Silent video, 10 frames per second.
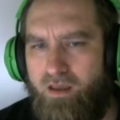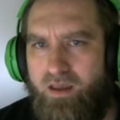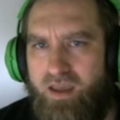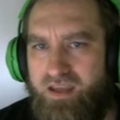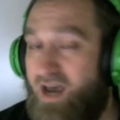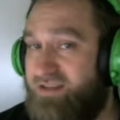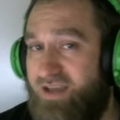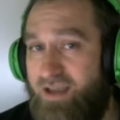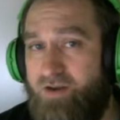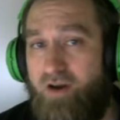He's got
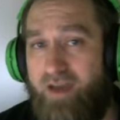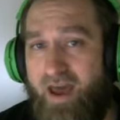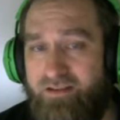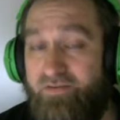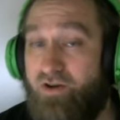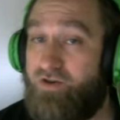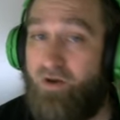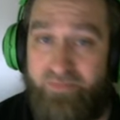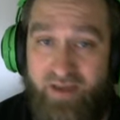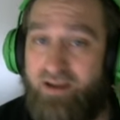10 DON active here, so
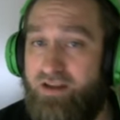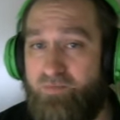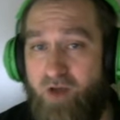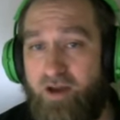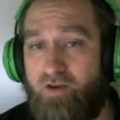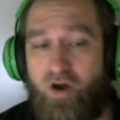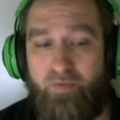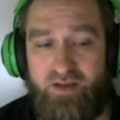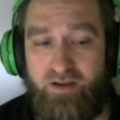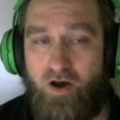I'm thinking he's probably going to drop a
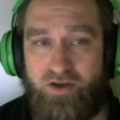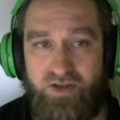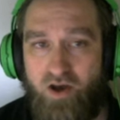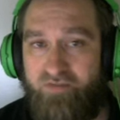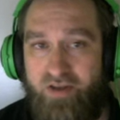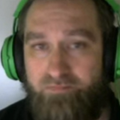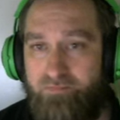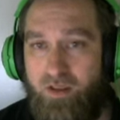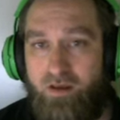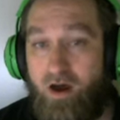10 cost Dofi,
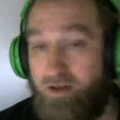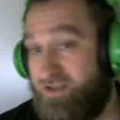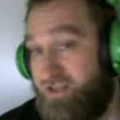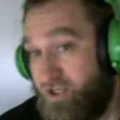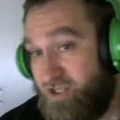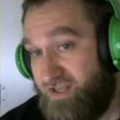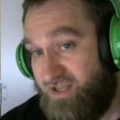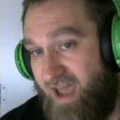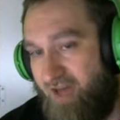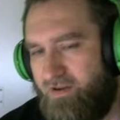unless he just doesn't
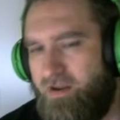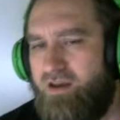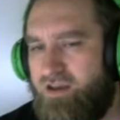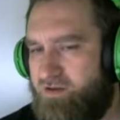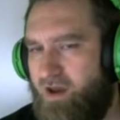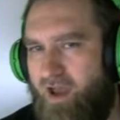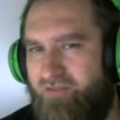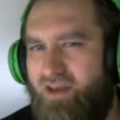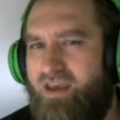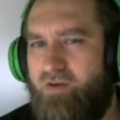have it. Because I
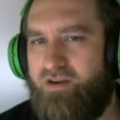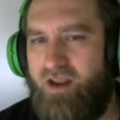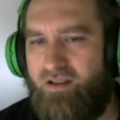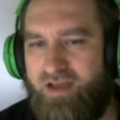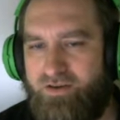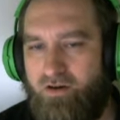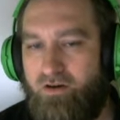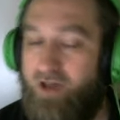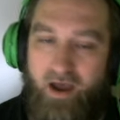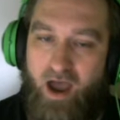feel like he would have done it last
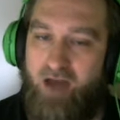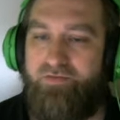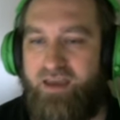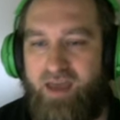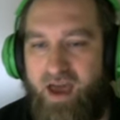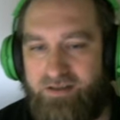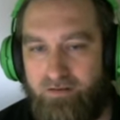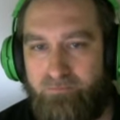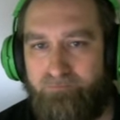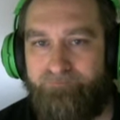turn. Yeah, I don't think he has it.
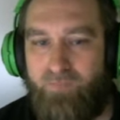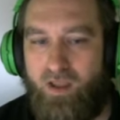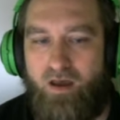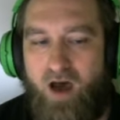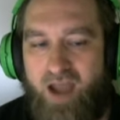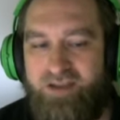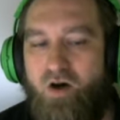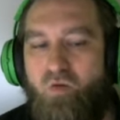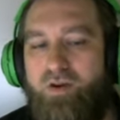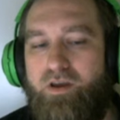I
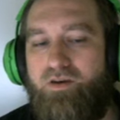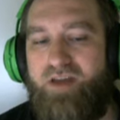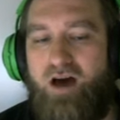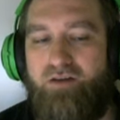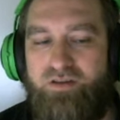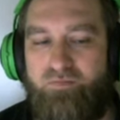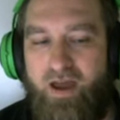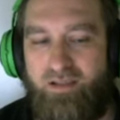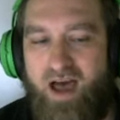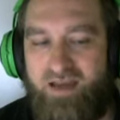don't want to go down to
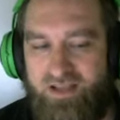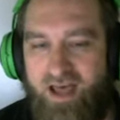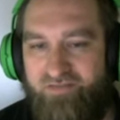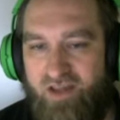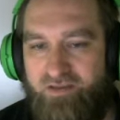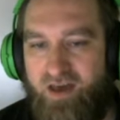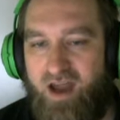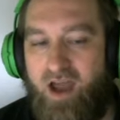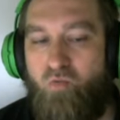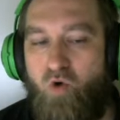my last life like that.
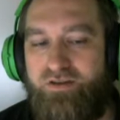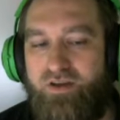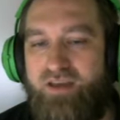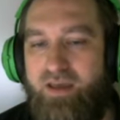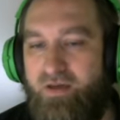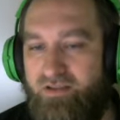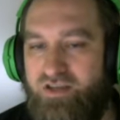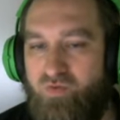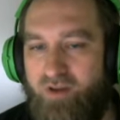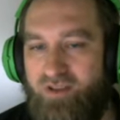I want to keep at
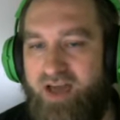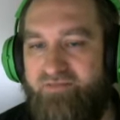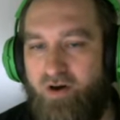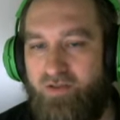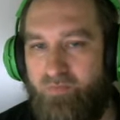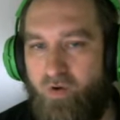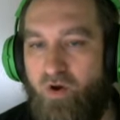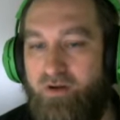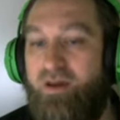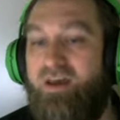least one life on the
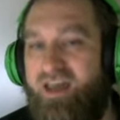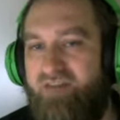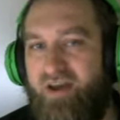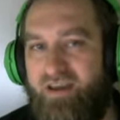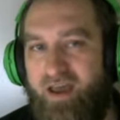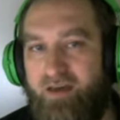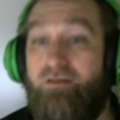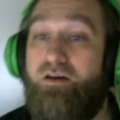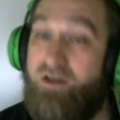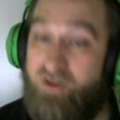board if I can.
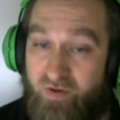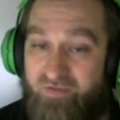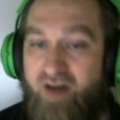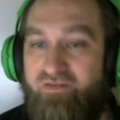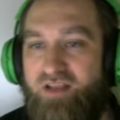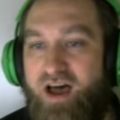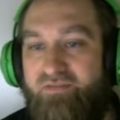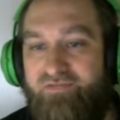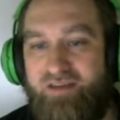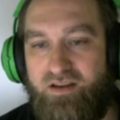Swing five and a life.
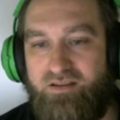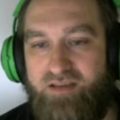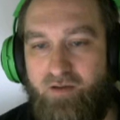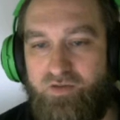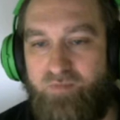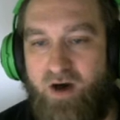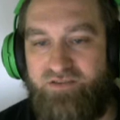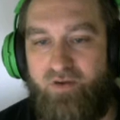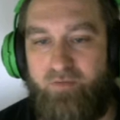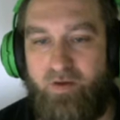That's going to take a response
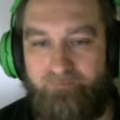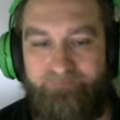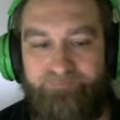from him.